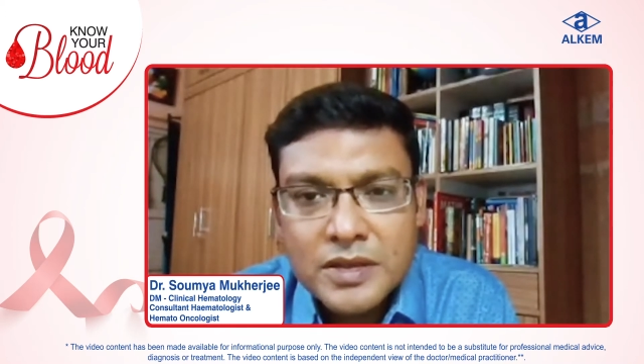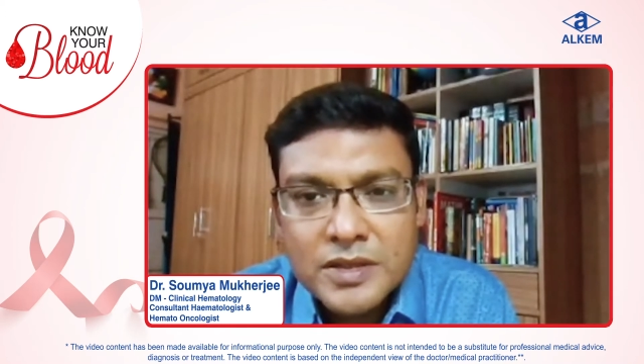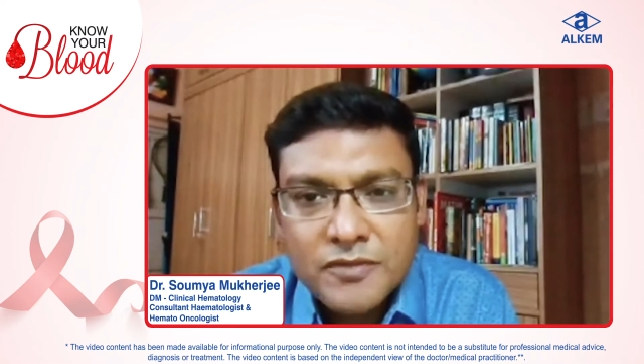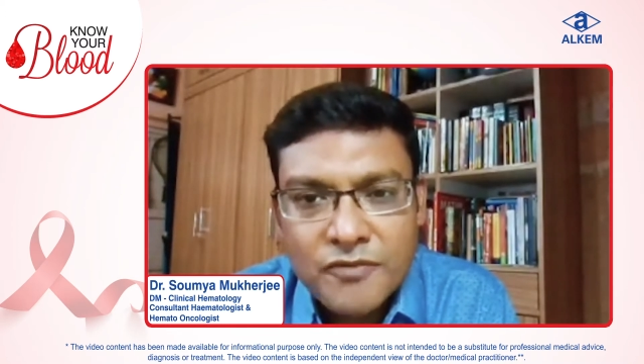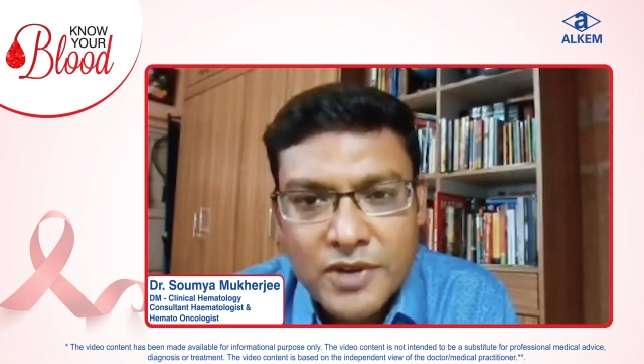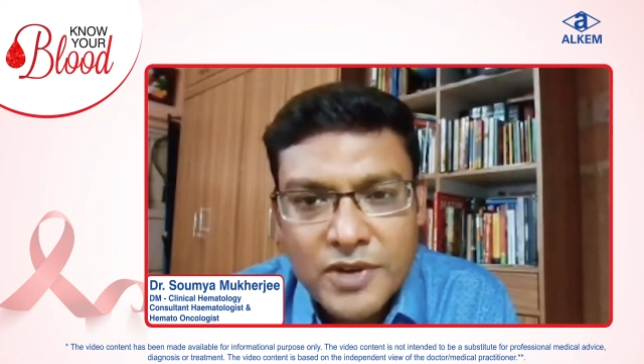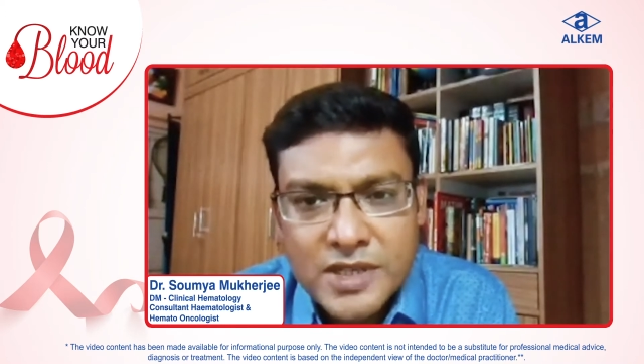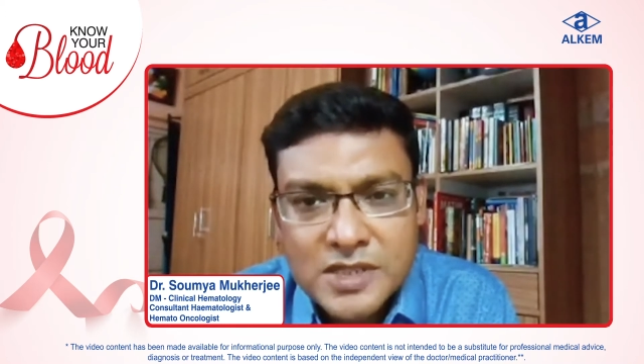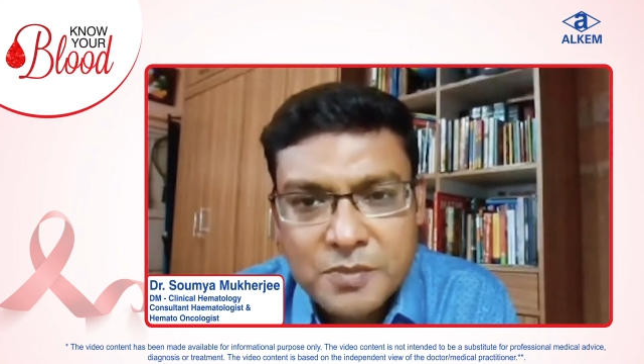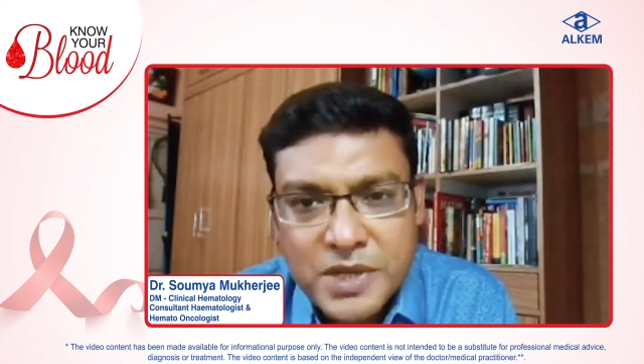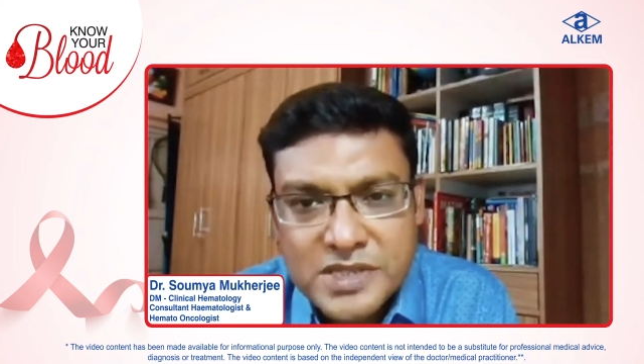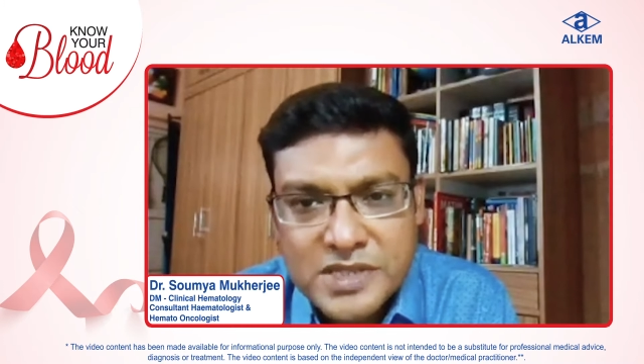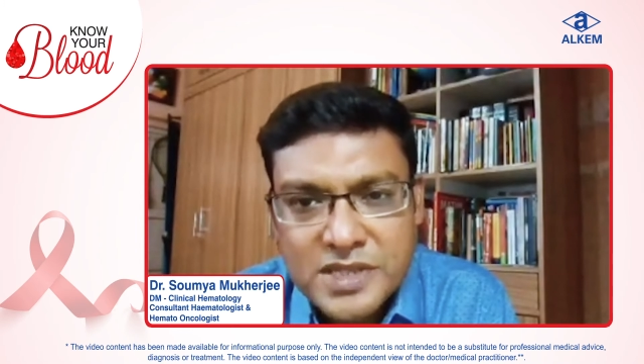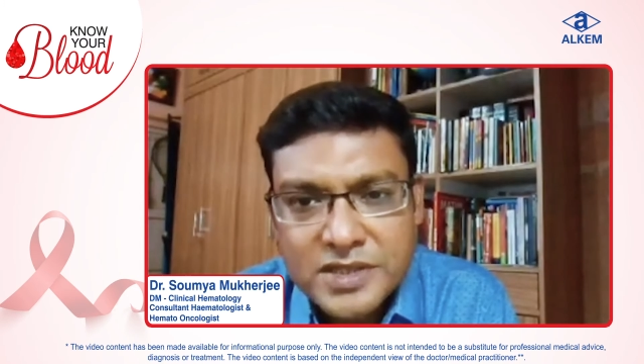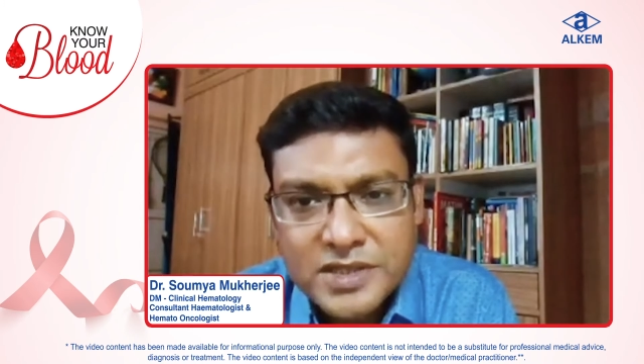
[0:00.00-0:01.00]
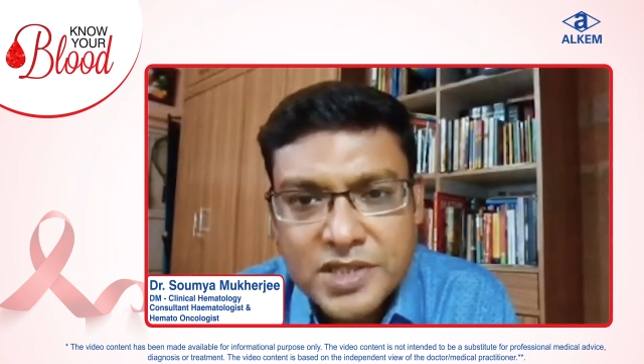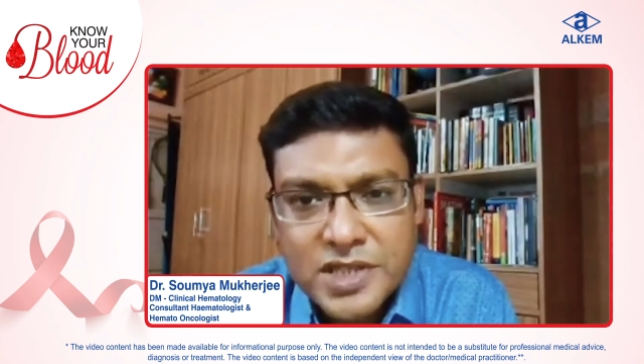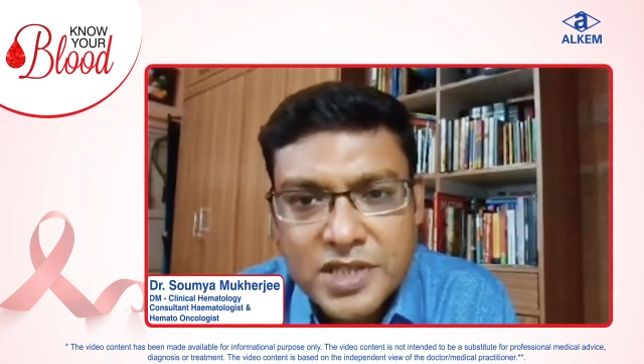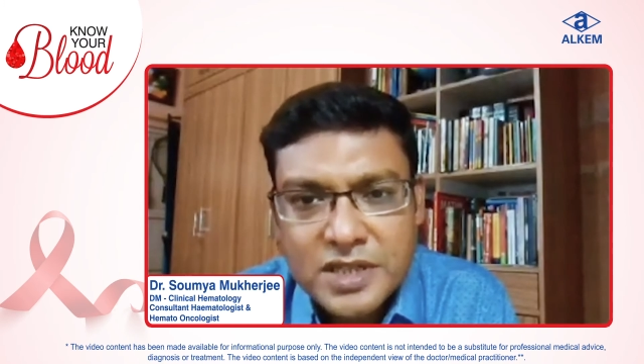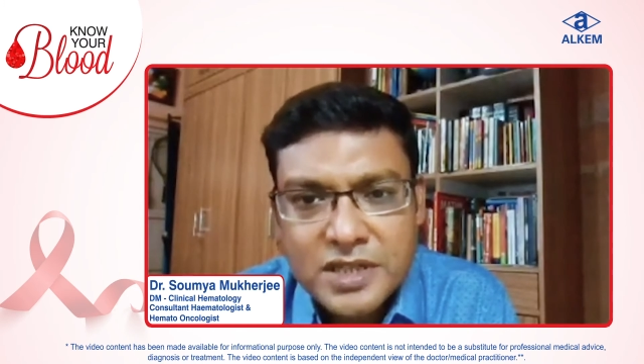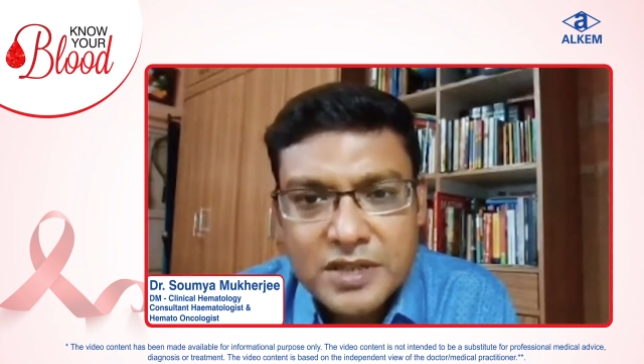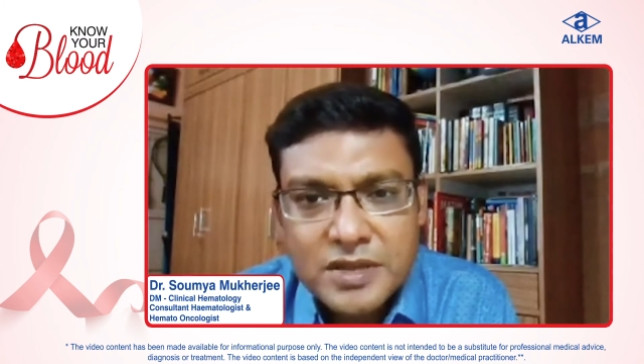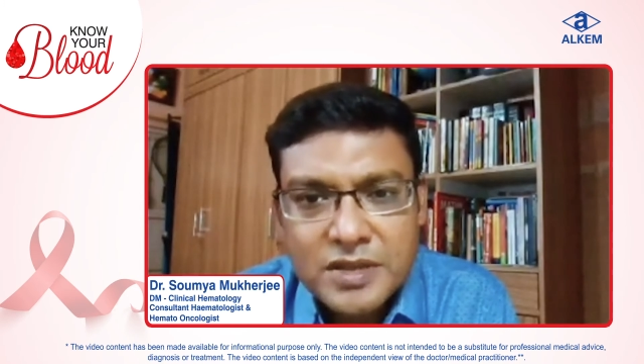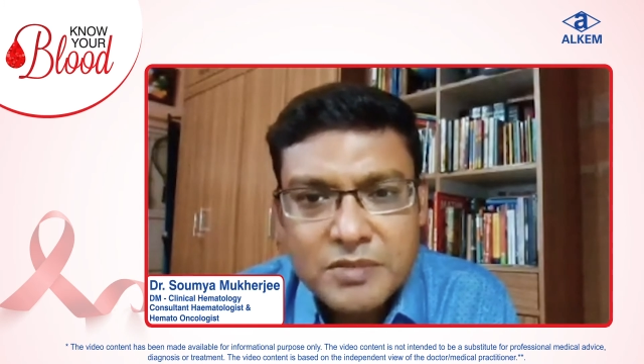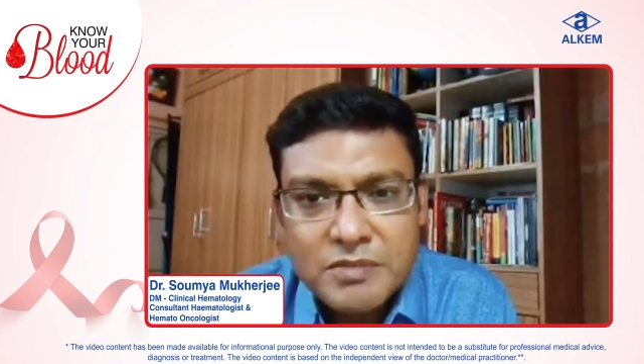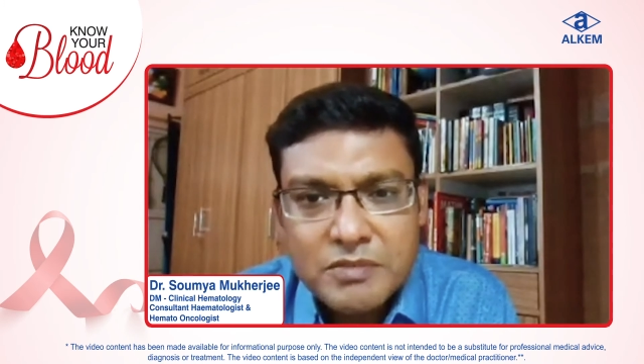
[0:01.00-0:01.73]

The first presentation